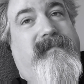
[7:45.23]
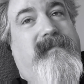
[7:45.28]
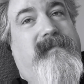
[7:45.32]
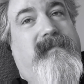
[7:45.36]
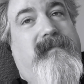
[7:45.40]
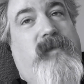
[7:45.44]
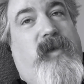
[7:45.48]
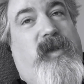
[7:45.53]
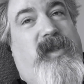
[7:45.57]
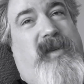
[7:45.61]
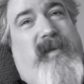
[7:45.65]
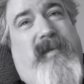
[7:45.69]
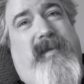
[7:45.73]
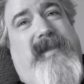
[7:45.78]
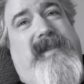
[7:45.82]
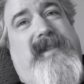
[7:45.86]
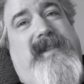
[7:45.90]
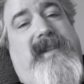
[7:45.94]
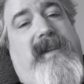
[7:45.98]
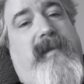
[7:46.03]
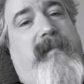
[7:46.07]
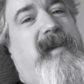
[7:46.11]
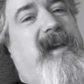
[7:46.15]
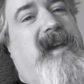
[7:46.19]
Which one's
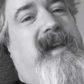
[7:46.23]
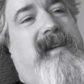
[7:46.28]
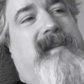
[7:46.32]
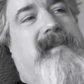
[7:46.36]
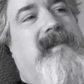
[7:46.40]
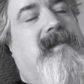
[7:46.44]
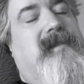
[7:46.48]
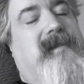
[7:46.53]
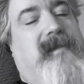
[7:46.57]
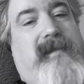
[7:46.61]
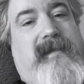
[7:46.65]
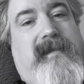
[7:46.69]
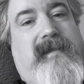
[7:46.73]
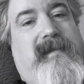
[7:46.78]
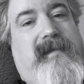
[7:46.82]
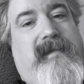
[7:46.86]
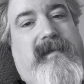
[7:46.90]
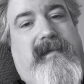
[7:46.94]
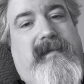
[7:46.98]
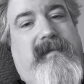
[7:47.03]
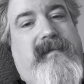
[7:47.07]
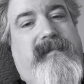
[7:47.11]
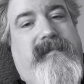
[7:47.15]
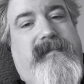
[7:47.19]
the best?
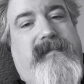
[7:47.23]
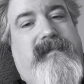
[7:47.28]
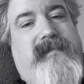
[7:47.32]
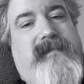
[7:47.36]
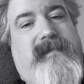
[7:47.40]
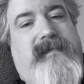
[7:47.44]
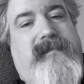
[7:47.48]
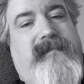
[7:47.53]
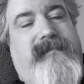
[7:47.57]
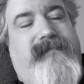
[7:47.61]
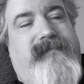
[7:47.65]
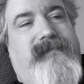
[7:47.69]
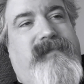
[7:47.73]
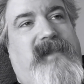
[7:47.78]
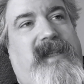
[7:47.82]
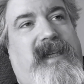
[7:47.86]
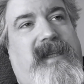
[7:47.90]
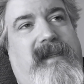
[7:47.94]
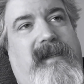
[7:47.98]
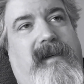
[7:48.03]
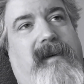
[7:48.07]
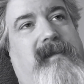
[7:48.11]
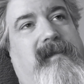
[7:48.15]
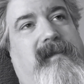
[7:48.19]

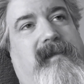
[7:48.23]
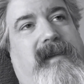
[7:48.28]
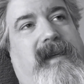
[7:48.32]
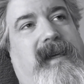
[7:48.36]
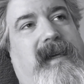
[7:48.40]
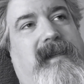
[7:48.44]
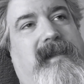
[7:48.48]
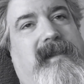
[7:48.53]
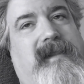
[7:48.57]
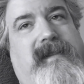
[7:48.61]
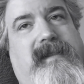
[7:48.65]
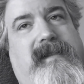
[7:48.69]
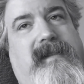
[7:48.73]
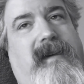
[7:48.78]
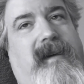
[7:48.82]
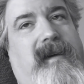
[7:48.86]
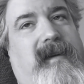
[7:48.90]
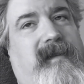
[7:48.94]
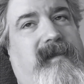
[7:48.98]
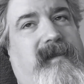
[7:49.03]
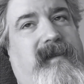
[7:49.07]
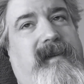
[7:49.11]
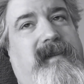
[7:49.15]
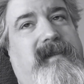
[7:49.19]
They all kind of
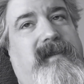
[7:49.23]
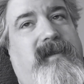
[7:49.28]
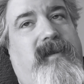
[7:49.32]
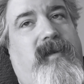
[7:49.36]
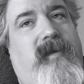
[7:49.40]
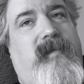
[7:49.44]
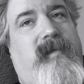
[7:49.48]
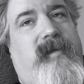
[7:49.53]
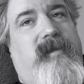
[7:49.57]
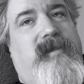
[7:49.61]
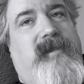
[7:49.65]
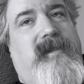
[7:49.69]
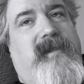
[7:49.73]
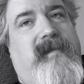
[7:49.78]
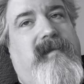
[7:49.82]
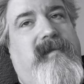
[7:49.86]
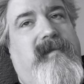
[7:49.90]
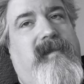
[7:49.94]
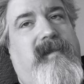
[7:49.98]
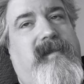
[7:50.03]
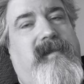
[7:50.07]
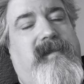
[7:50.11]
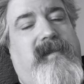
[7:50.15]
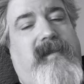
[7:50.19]
suck. This almost
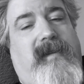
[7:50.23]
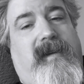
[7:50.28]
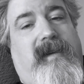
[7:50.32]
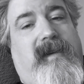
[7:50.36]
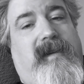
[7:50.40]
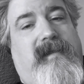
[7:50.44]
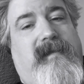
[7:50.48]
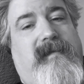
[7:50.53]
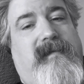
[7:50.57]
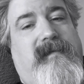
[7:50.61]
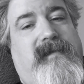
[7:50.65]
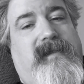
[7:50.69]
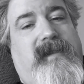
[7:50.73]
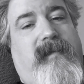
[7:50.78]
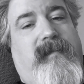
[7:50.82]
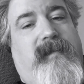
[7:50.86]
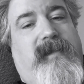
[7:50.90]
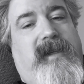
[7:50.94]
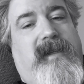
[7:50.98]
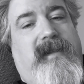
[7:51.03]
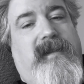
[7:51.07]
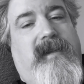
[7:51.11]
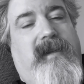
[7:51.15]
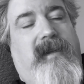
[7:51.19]
looks like
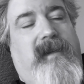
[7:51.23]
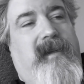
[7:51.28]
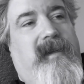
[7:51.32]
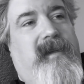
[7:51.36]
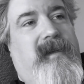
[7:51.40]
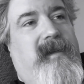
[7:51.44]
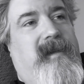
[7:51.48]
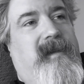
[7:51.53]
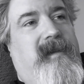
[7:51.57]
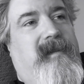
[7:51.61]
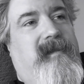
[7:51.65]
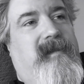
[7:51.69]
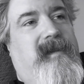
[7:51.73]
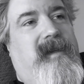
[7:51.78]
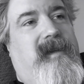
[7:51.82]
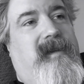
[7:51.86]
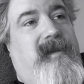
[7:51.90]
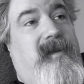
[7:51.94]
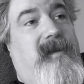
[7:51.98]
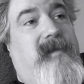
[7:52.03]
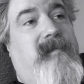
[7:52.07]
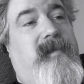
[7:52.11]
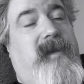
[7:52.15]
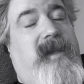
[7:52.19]
something that
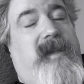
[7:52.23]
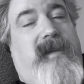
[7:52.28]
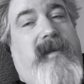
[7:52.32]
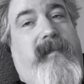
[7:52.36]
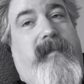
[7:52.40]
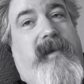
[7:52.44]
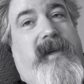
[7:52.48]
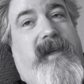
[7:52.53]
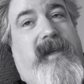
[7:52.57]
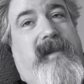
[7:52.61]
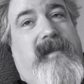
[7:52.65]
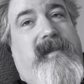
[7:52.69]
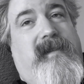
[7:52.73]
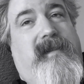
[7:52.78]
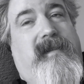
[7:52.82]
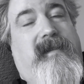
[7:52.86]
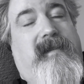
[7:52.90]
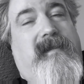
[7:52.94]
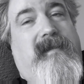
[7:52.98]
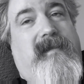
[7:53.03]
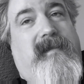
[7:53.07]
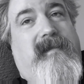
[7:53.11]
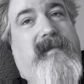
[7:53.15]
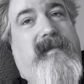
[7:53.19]
could be the best.
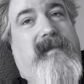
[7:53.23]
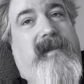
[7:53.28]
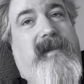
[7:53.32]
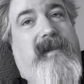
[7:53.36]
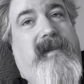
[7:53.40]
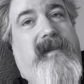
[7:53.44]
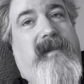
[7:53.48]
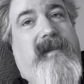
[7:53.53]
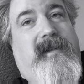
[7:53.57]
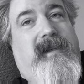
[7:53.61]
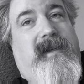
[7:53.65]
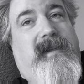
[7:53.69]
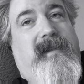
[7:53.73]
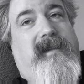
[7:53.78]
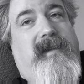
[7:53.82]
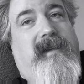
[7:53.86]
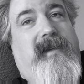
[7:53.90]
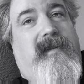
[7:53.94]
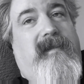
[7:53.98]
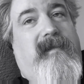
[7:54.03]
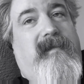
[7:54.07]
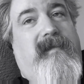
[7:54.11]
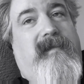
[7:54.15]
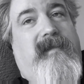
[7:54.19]
I
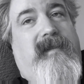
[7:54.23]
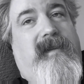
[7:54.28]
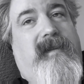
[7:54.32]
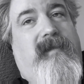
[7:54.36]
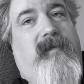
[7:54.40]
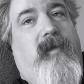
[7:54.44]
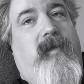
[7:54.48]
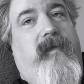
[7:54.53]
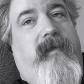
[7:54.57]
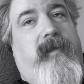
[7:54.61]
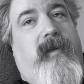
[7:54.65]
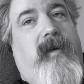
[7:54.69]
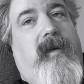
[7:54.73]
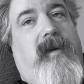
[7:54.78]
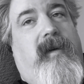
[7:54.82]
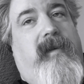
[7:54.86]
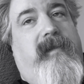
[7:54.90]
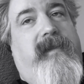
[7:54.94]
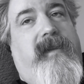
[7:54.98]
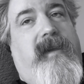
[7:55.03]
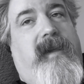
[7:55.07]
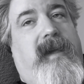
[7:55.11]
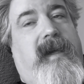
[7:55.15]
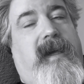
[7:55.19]
think
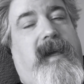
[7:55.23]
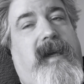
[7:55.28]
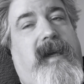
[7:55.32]
overall the